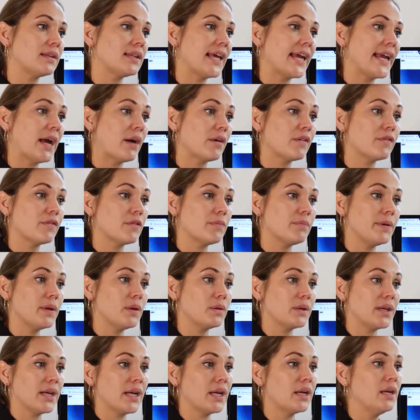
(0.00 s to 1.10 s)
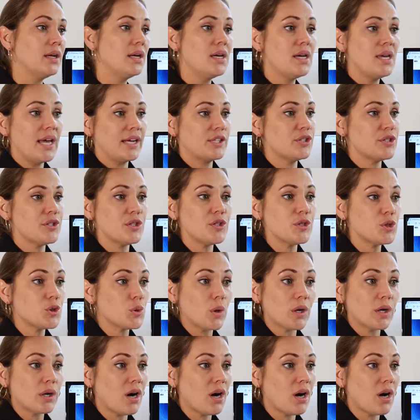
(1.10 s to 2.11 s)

layout of the building, and just a short